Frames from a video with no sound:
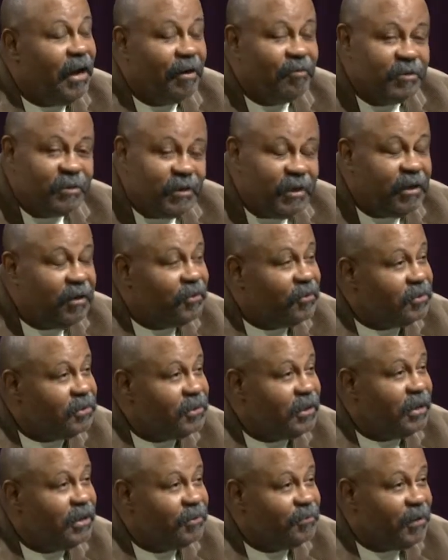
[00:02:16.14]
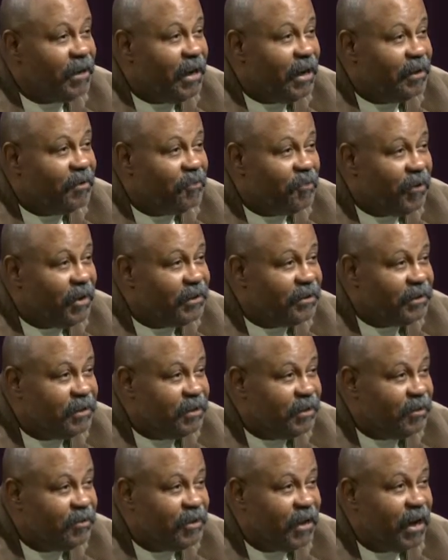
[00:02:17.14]
I'm sitting on stage behind the President
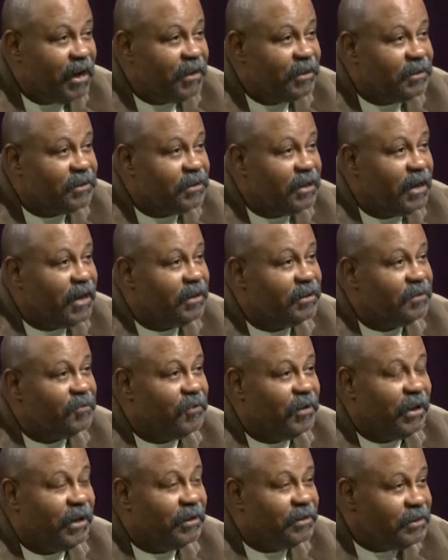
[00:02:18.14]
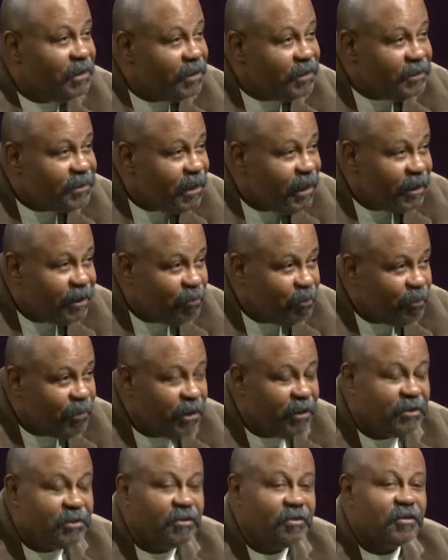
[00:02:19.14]
of the United States. We had just taken
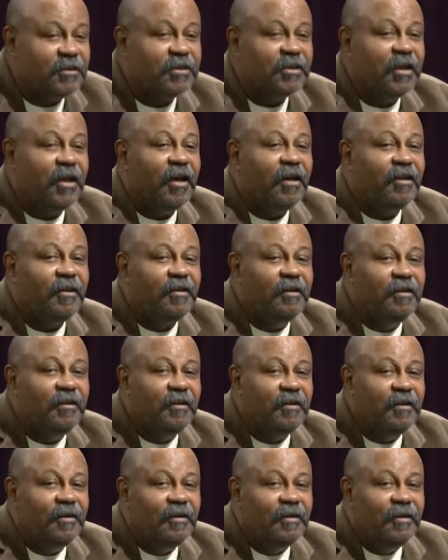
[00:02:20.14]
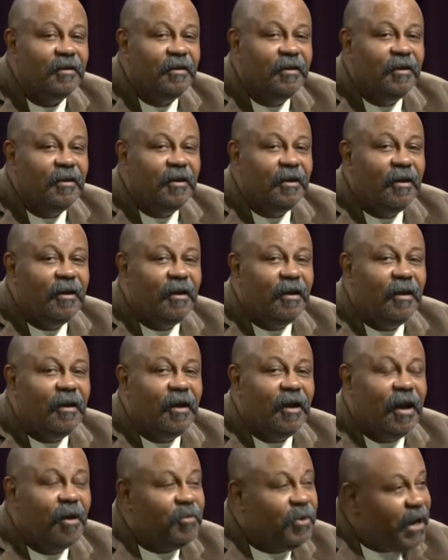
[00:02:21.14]
pictures together.
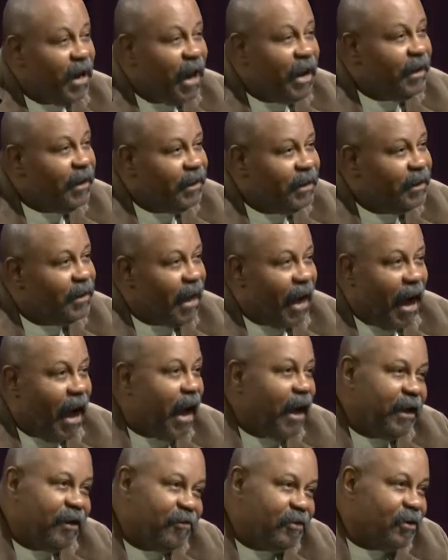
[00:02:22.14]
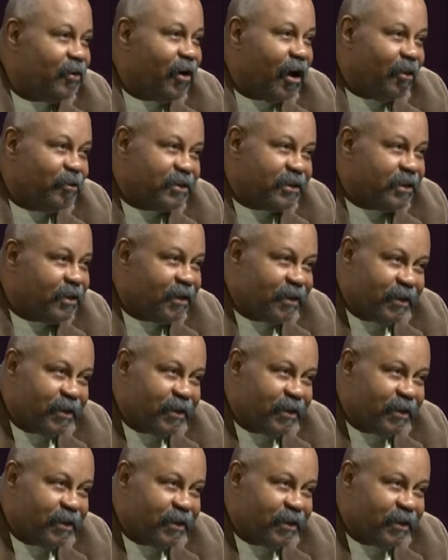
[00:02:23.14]
I'm kind of in awe, even though I'm still